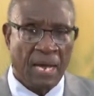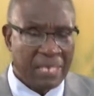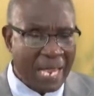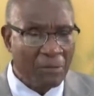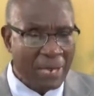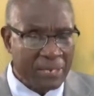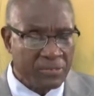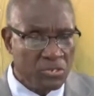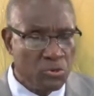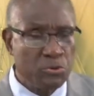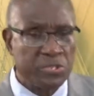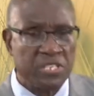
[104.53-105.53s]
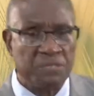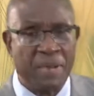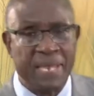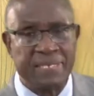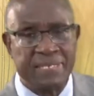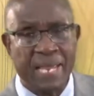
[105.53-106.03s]
And I would like to use as
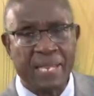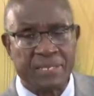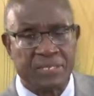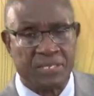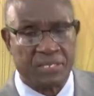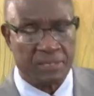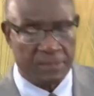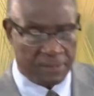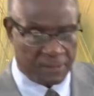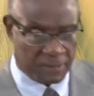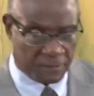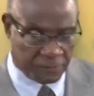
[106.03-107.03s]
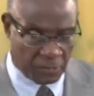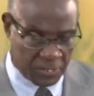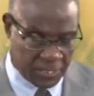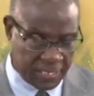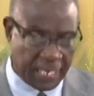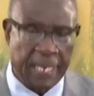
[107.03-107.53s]
my text for
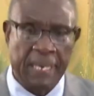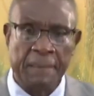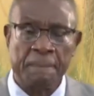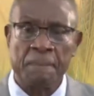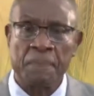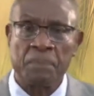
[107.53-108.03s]
today